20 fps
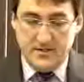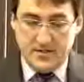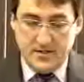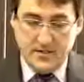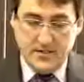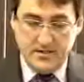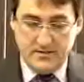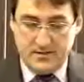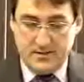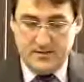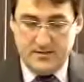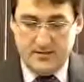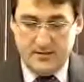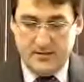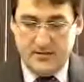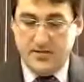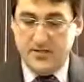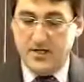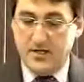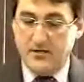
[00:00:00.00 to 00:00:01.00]
children
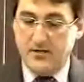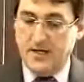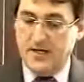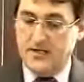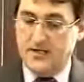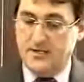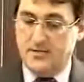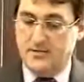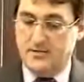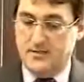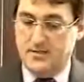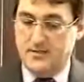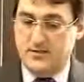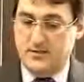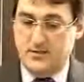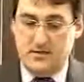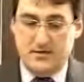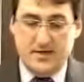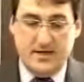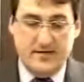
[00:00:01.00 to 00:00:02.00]
or your grandchildren
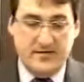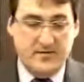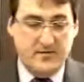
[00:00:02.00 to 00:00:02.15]
don't have